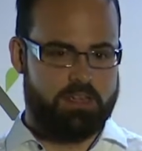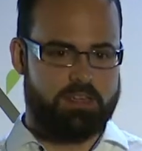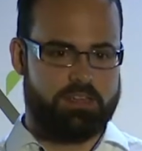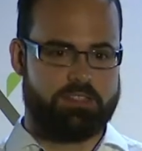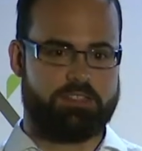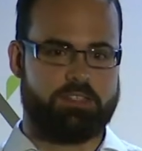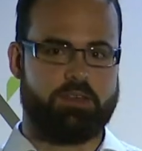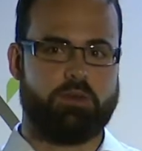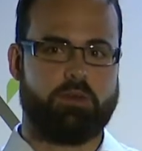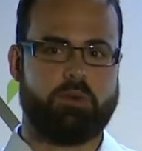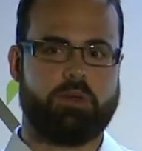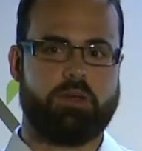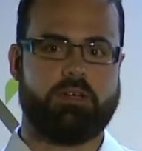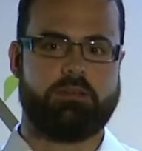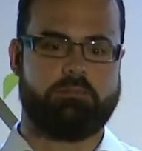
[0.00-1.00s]

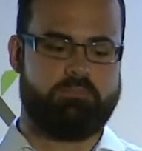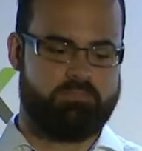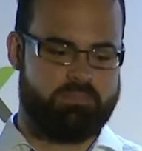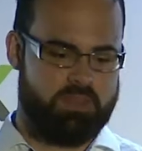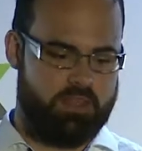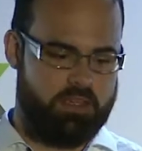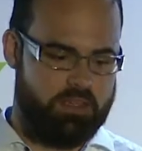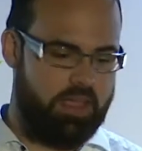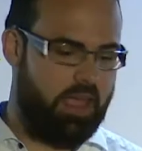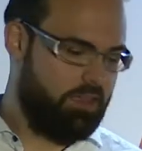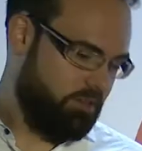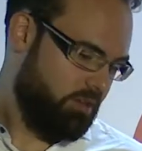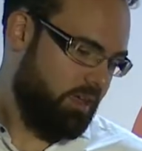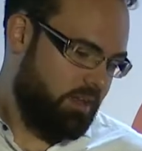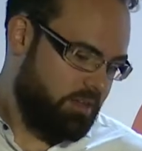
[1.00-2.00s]
So yeah,
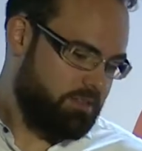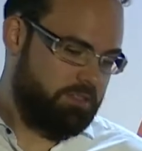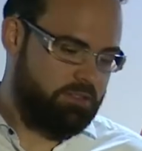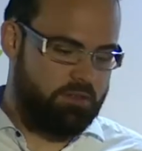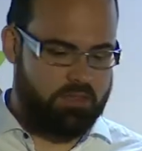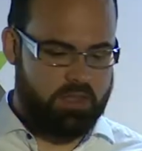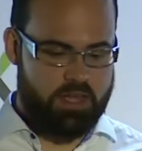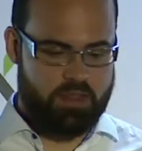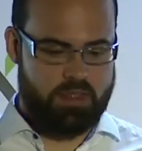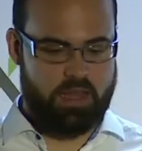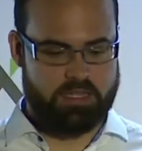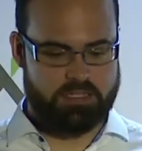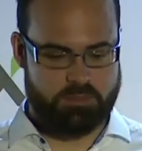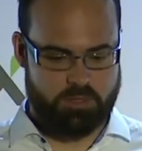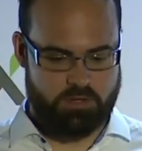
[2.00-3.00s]
you can do that.
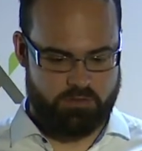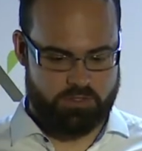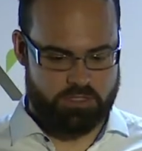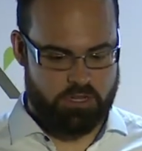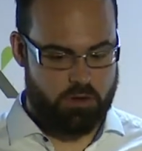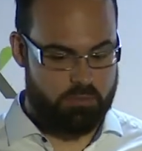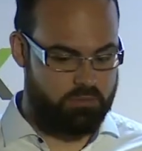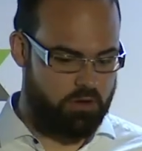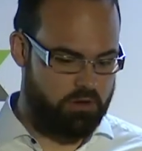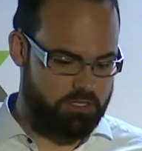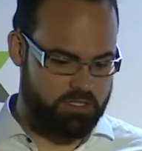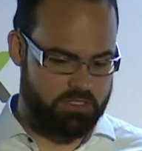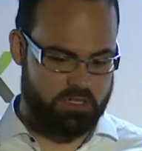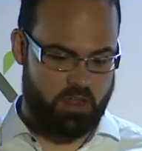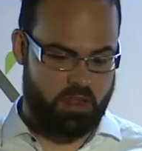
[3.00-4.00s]
That's a bit of a slow
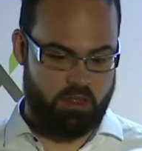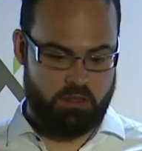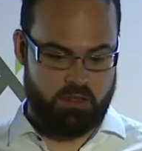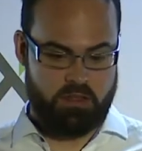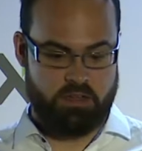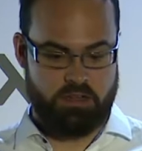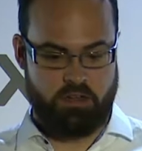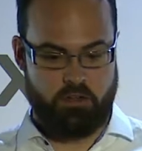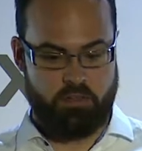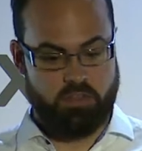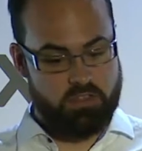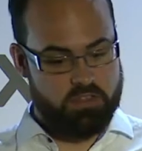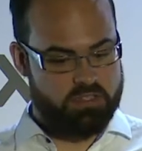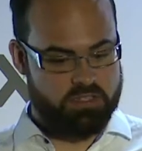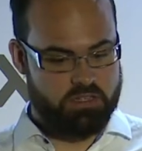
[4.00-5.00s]
process. On the
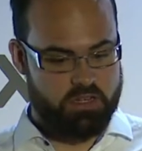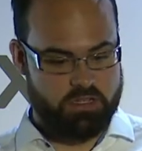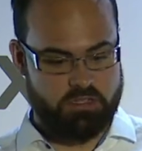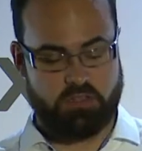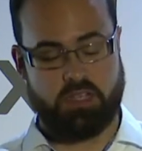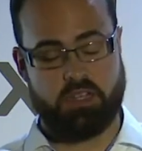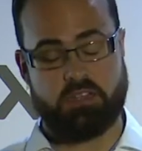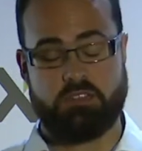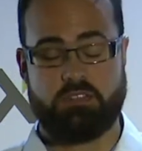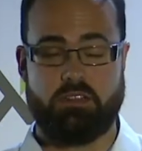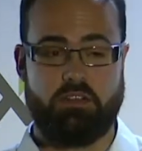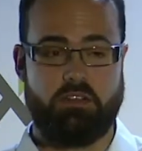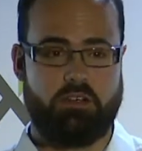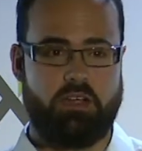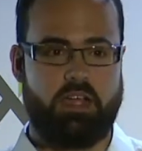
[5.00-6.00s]
other side, you can
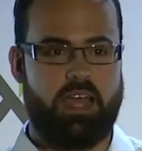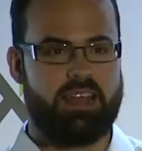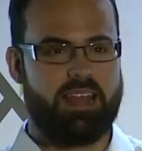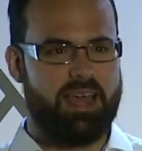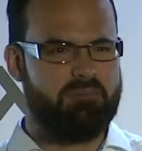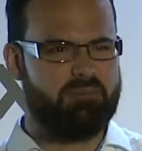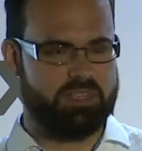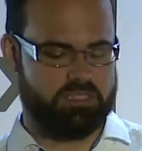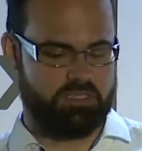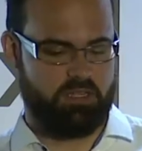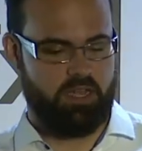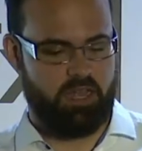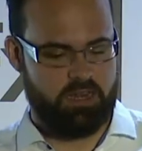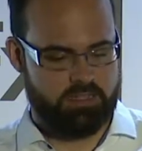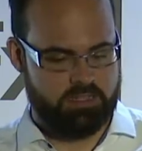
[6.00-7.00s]
look at lambdas
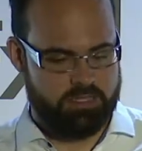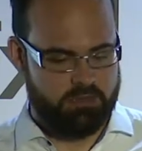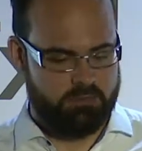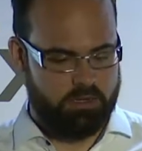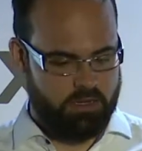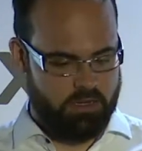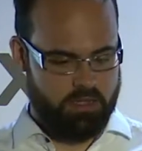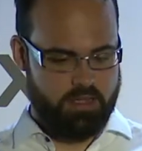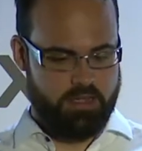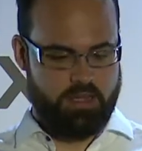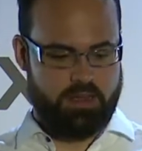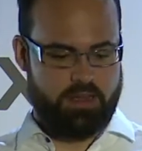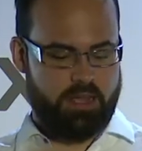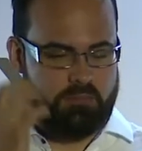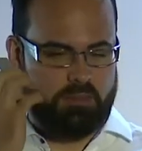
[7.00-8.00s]
again and say, well,
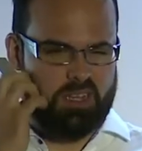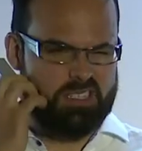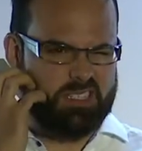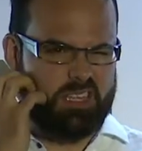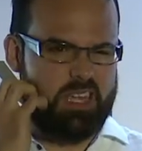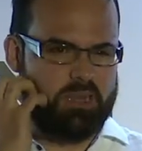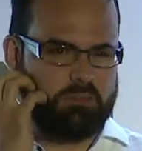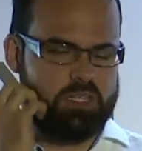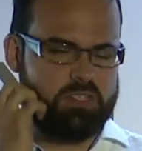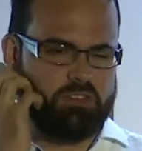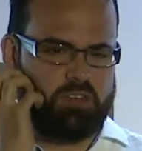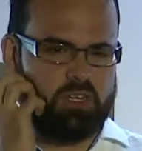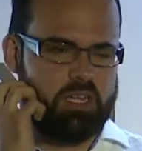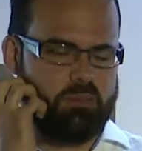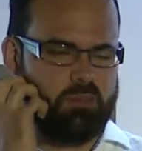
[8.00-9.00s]
lambdas can be
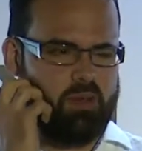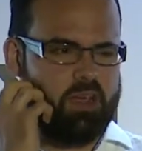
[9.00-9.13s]
triggered by